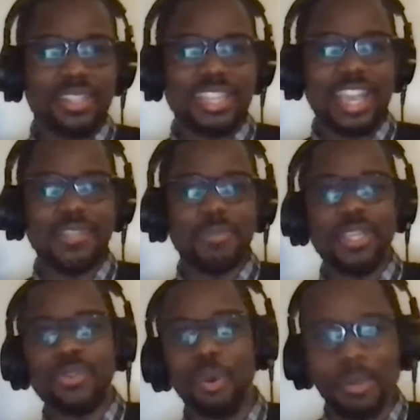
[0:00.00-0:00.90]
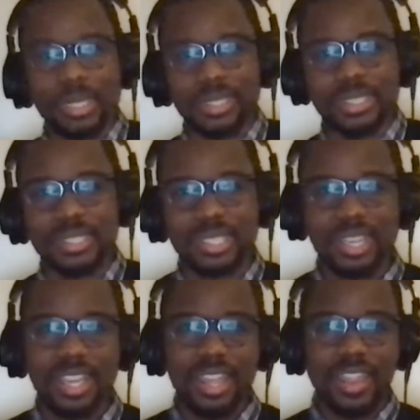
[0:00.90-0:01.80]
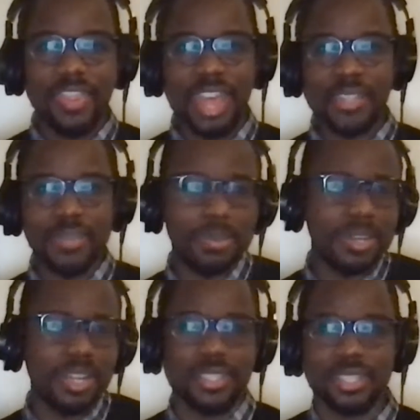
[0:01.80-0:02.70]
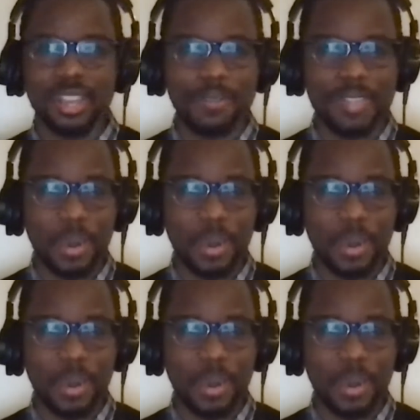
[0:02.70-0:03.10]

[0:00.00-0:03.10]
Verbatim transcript: days be dormant than to put out stuff